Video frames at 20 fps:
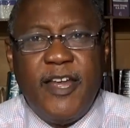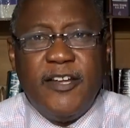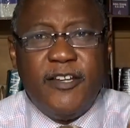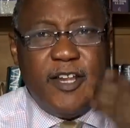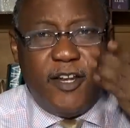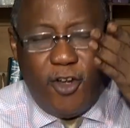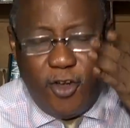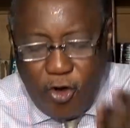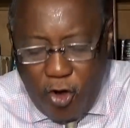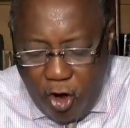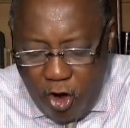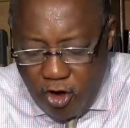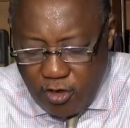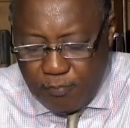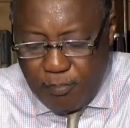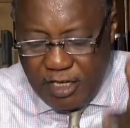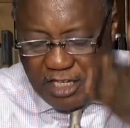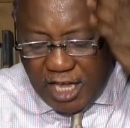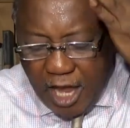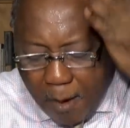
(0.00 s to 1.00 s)
The
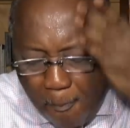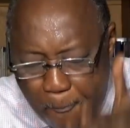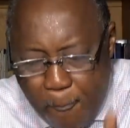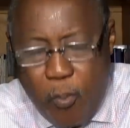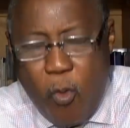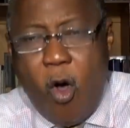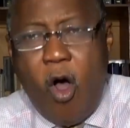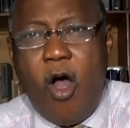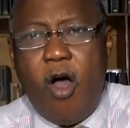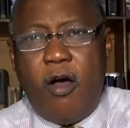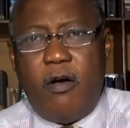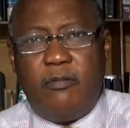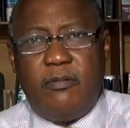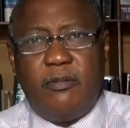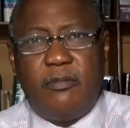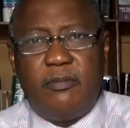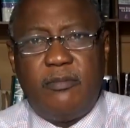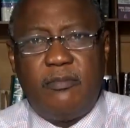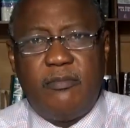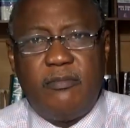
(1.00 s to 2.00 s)
Lord became poor.
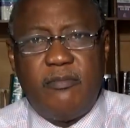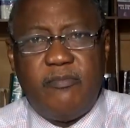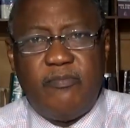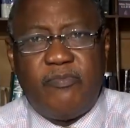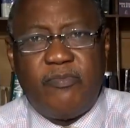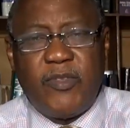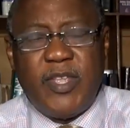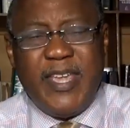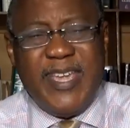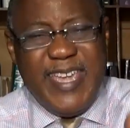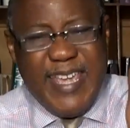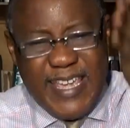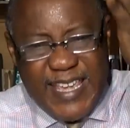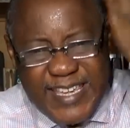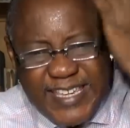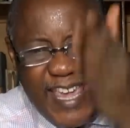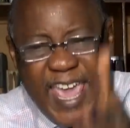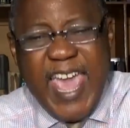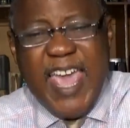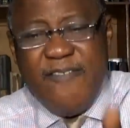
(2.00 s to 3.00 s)
He
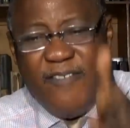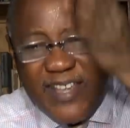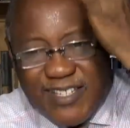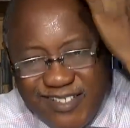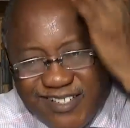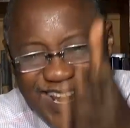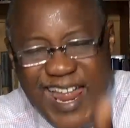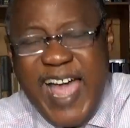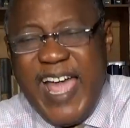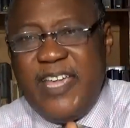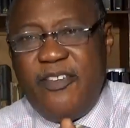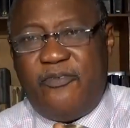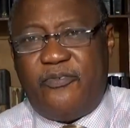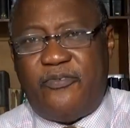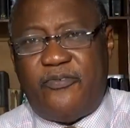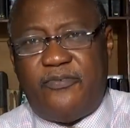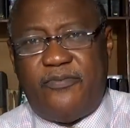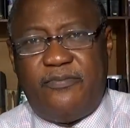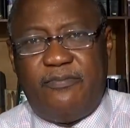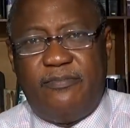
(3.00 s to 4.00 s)
gave his
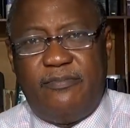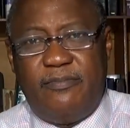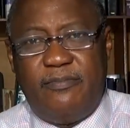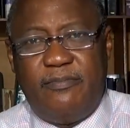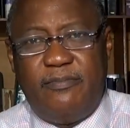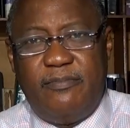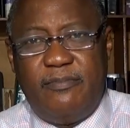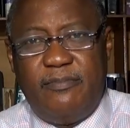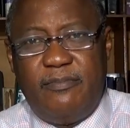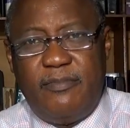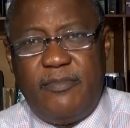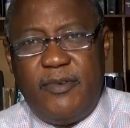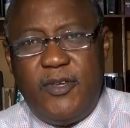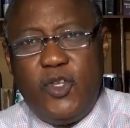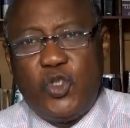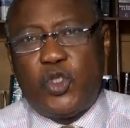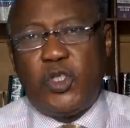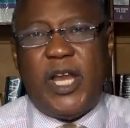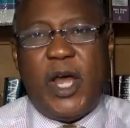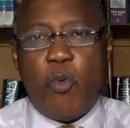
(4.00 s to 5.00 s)
life
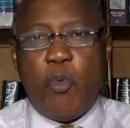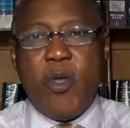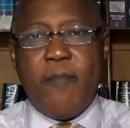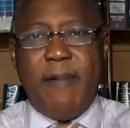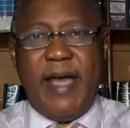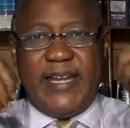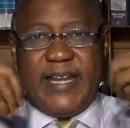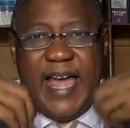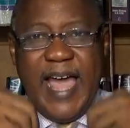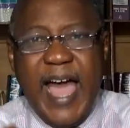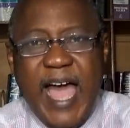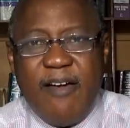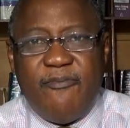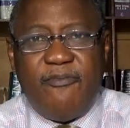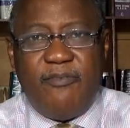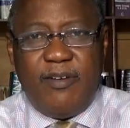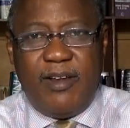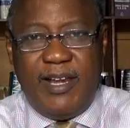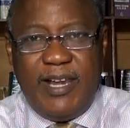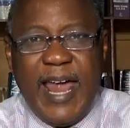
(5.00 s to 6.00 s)
so that we might
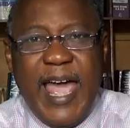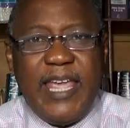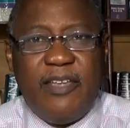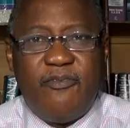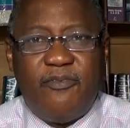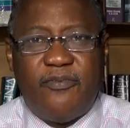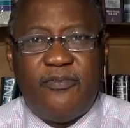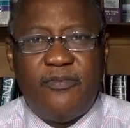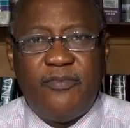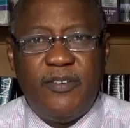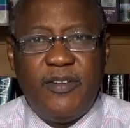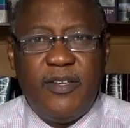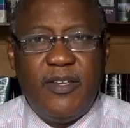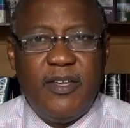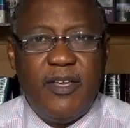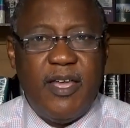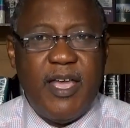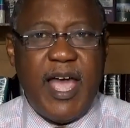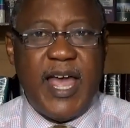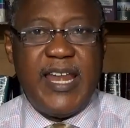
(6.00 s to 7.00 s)
have life
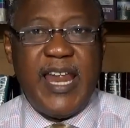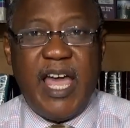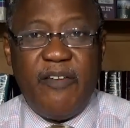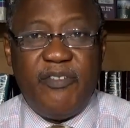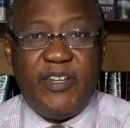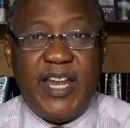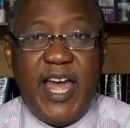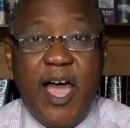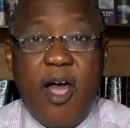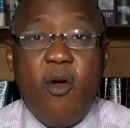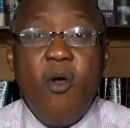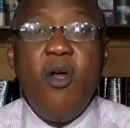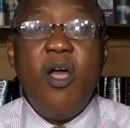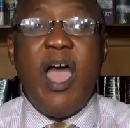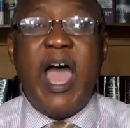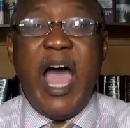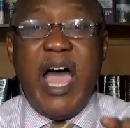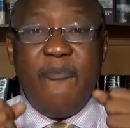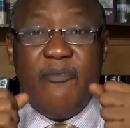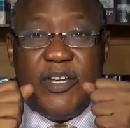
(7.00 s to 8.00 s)
and have it how?
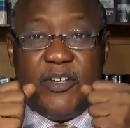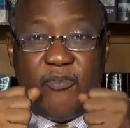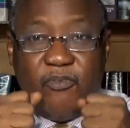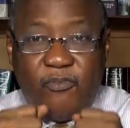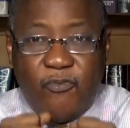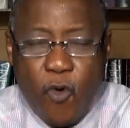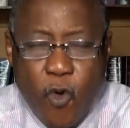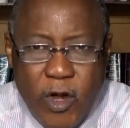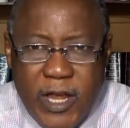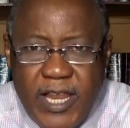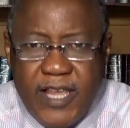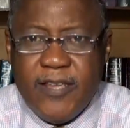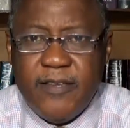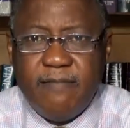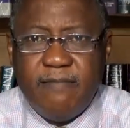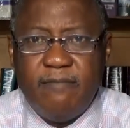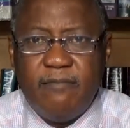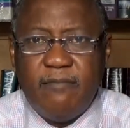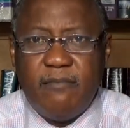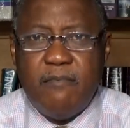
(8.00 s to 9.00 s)
Have it
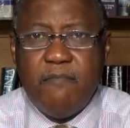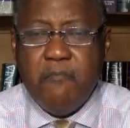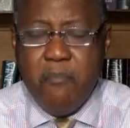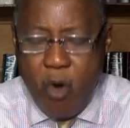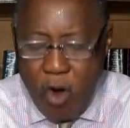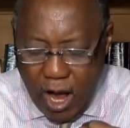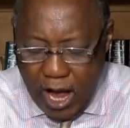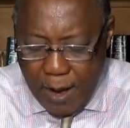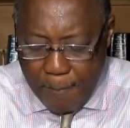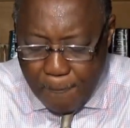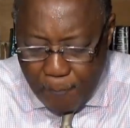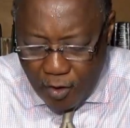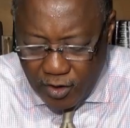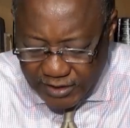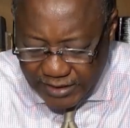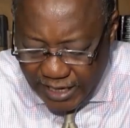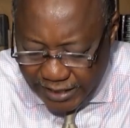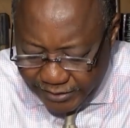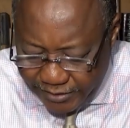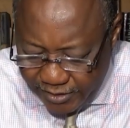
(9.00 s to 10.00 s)
fully, more
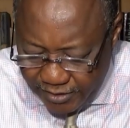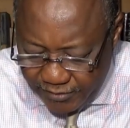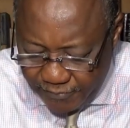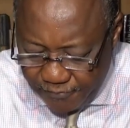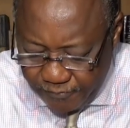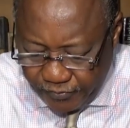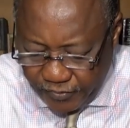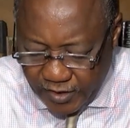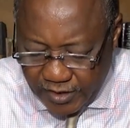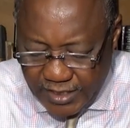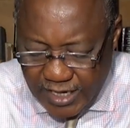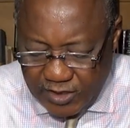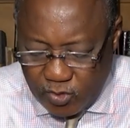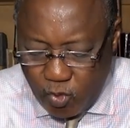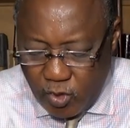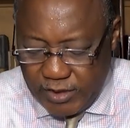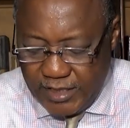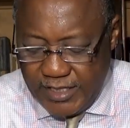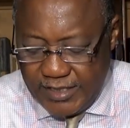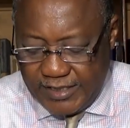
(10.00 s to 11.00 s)
abundantly.
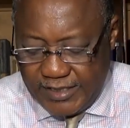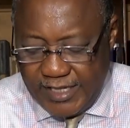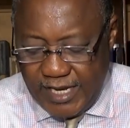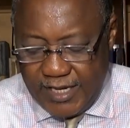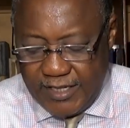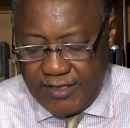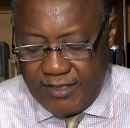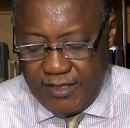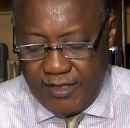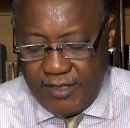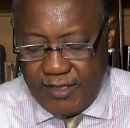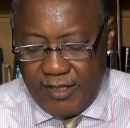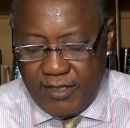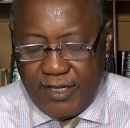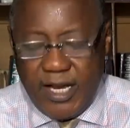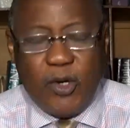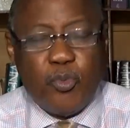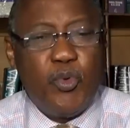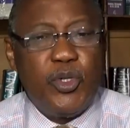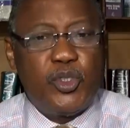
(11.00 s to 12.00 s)
That's what he said,
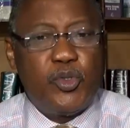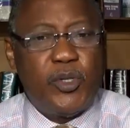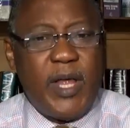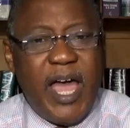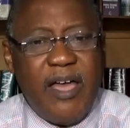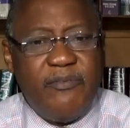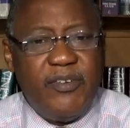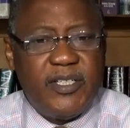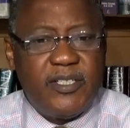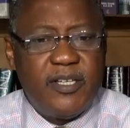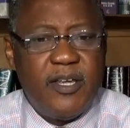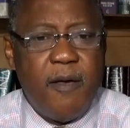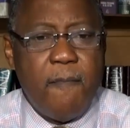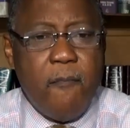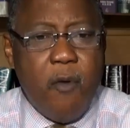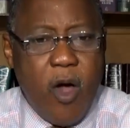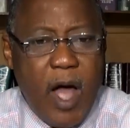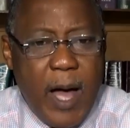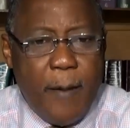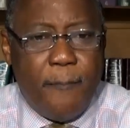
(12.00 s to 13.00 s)
that we should have it
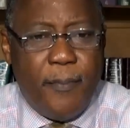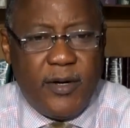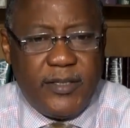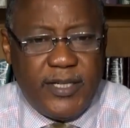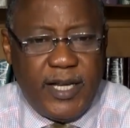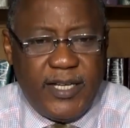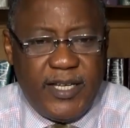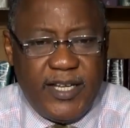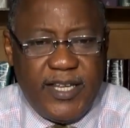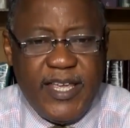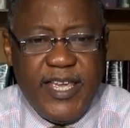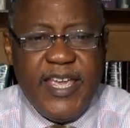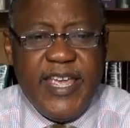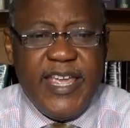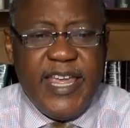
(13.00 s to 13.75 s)
more abundantly.